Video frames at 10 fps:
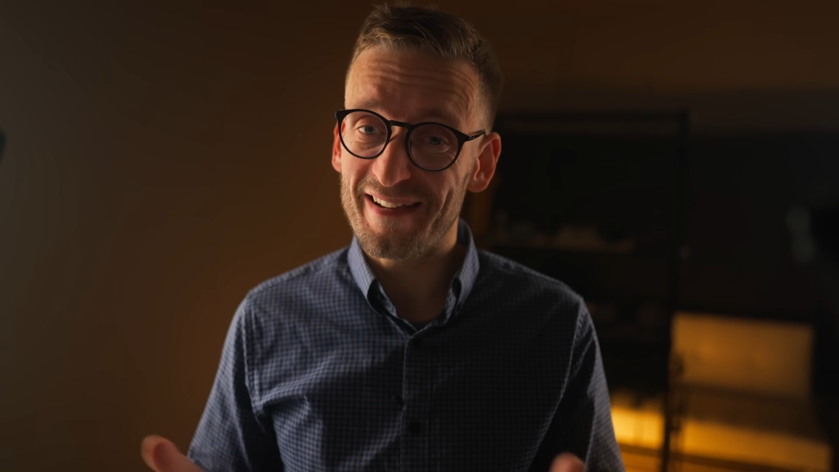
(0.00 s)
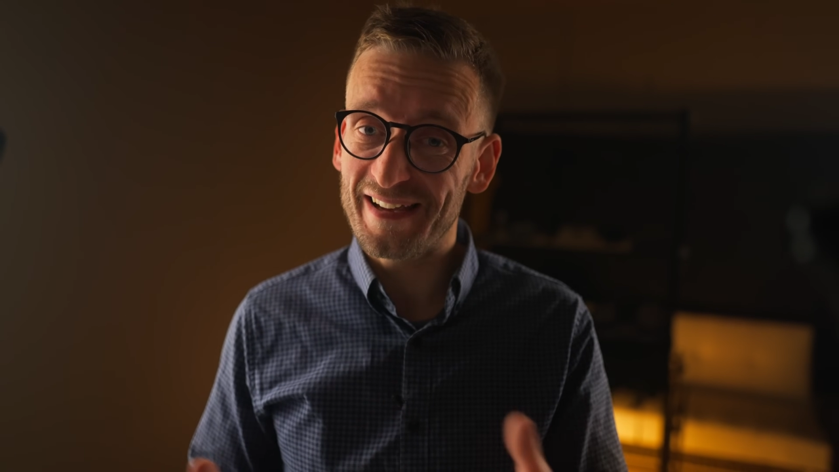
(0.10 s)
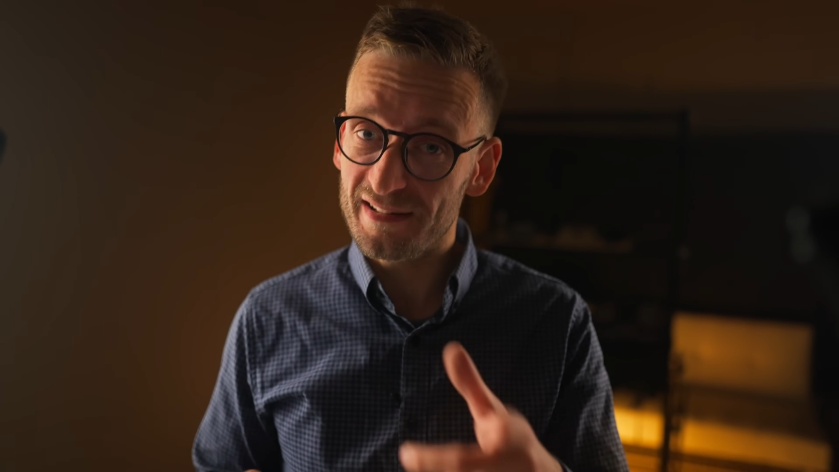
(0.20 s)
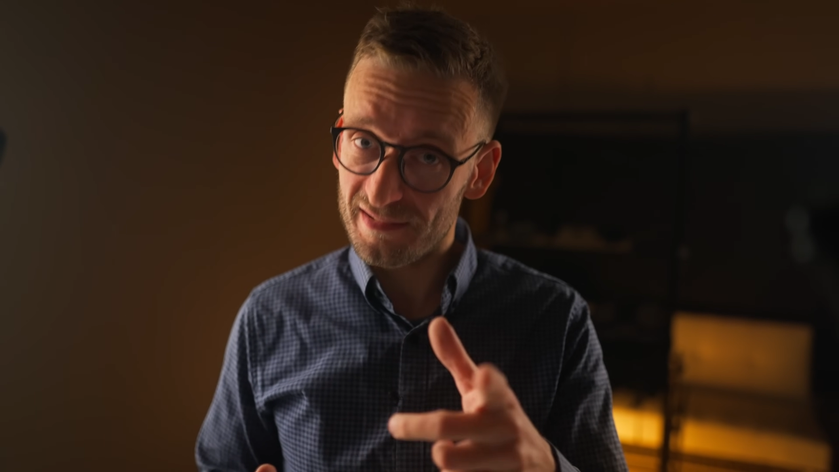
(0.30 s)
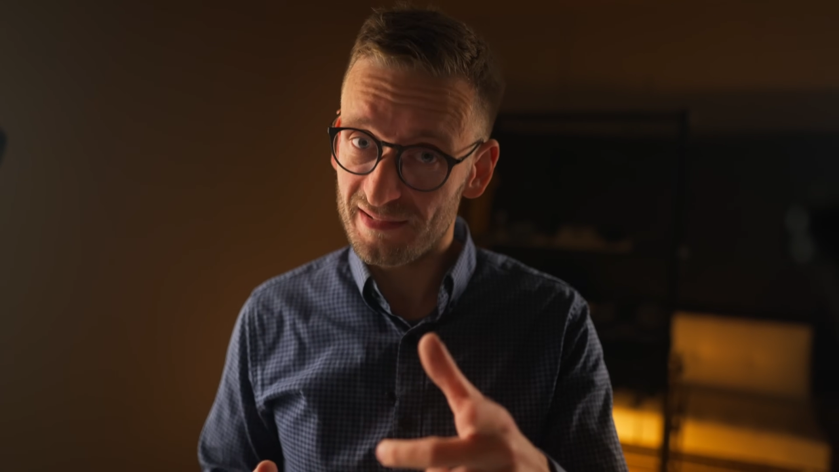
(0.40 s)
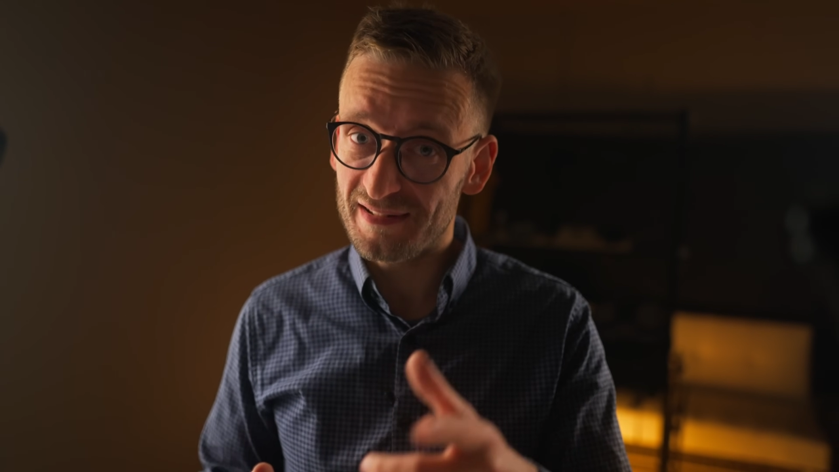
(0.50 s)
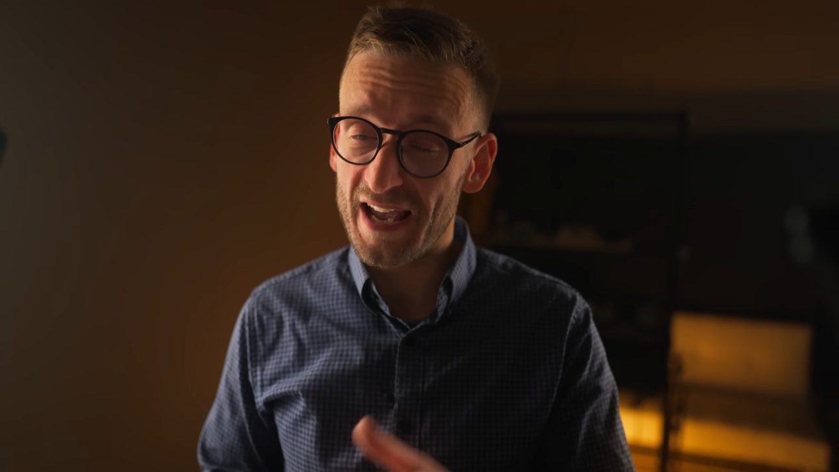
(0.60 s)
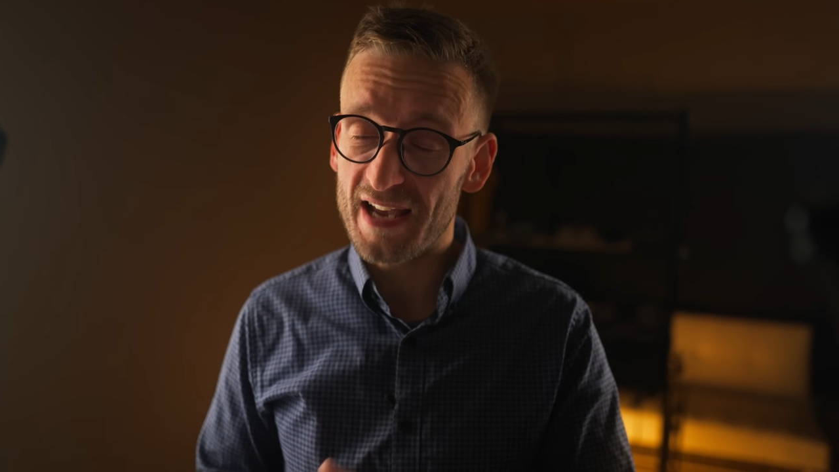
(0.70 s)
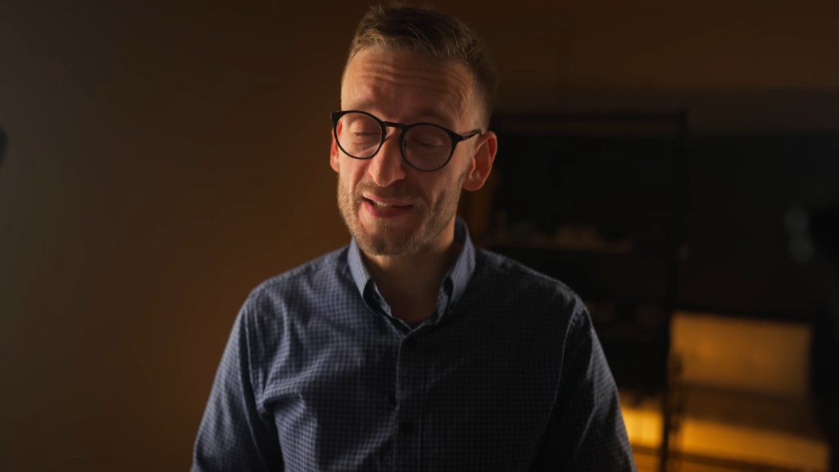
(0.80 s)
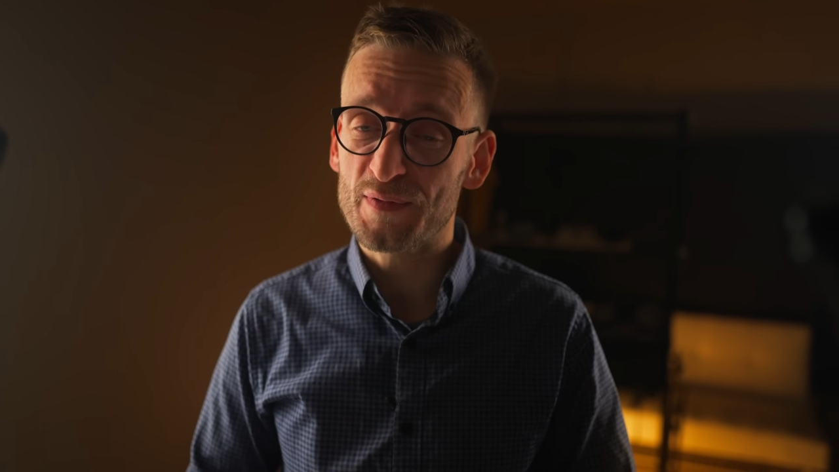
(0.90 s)
and
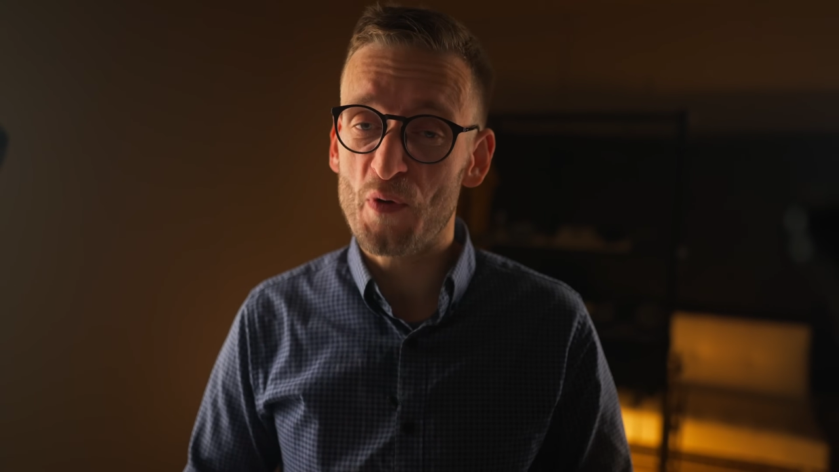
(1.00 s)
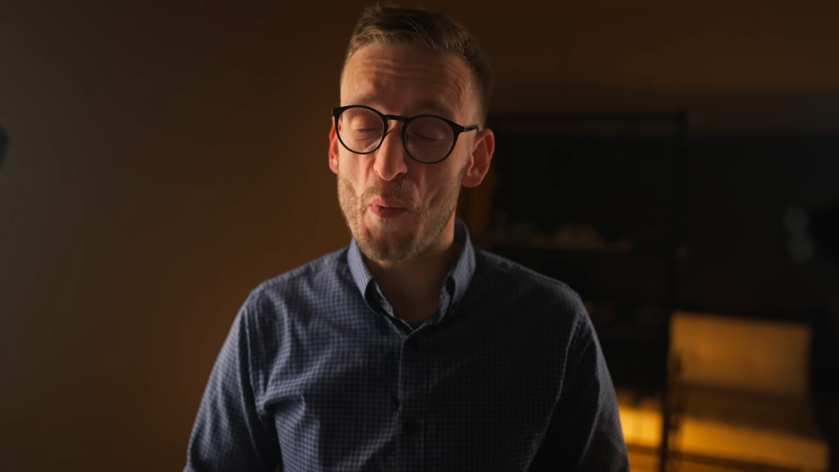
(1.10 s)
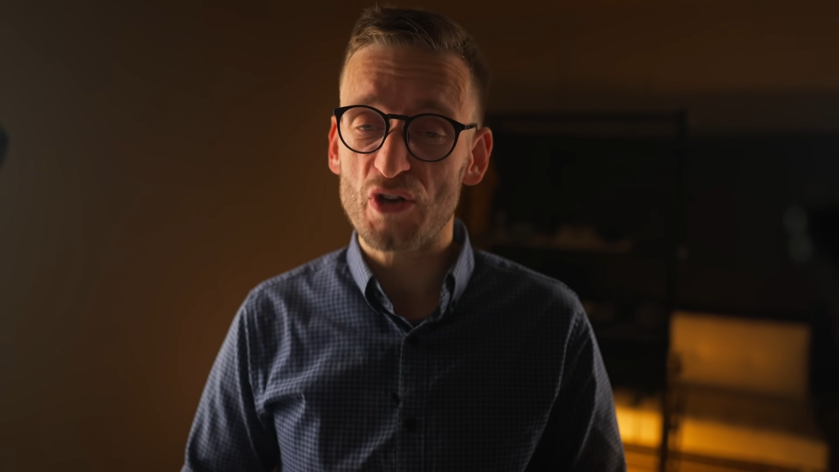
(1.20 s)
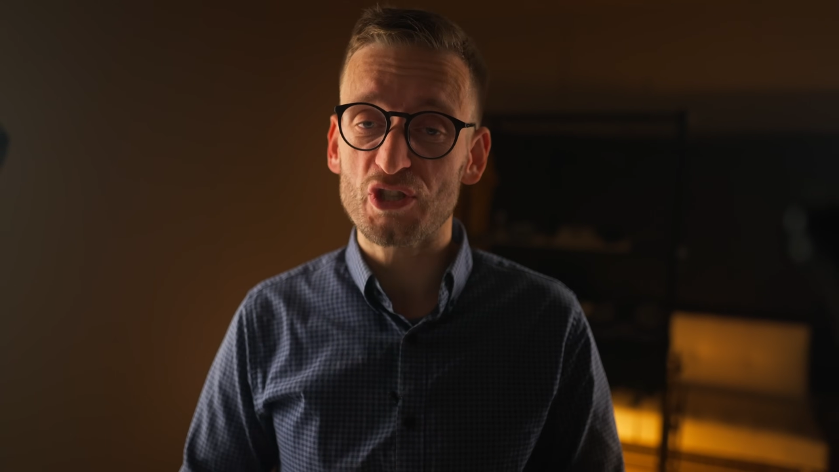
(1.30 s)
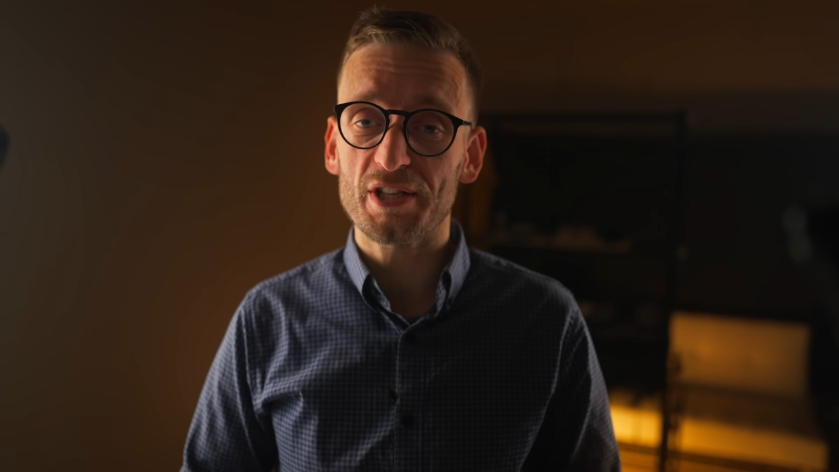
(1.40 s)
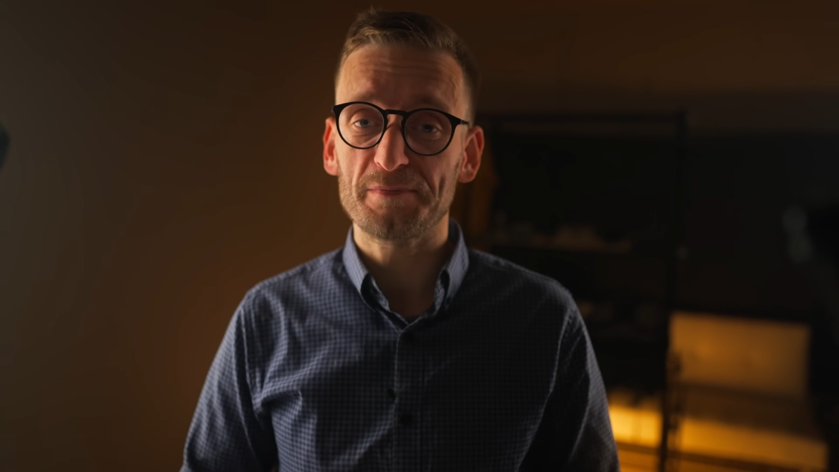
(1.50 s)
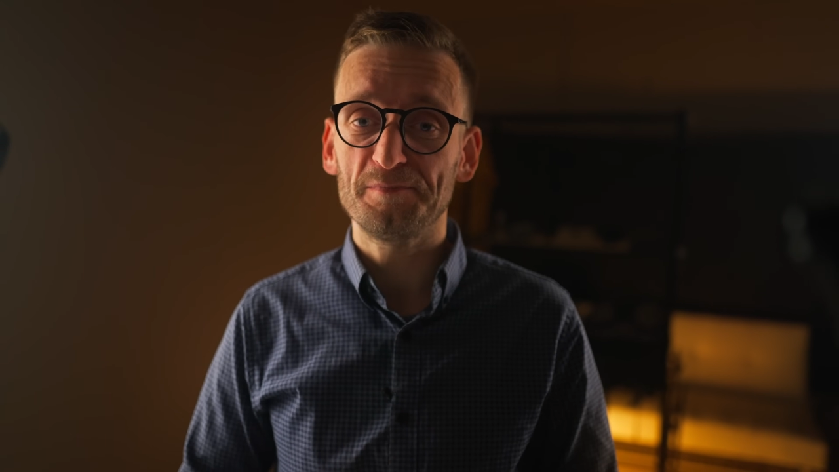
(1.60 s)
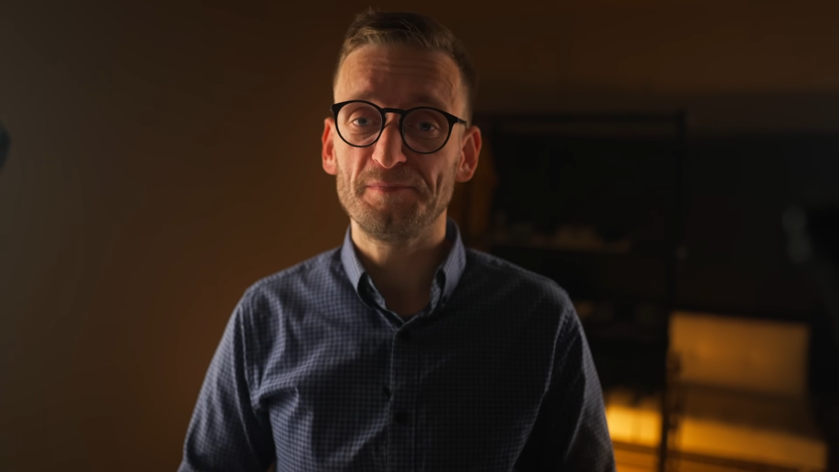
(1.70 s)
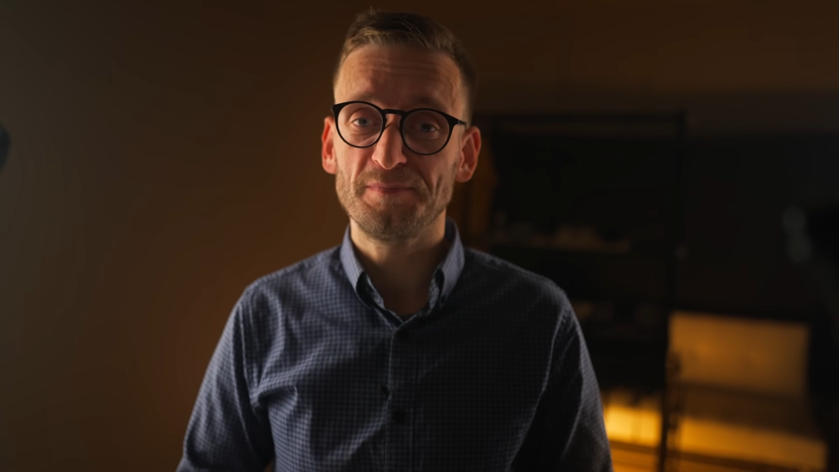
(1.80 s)
thanks for watching.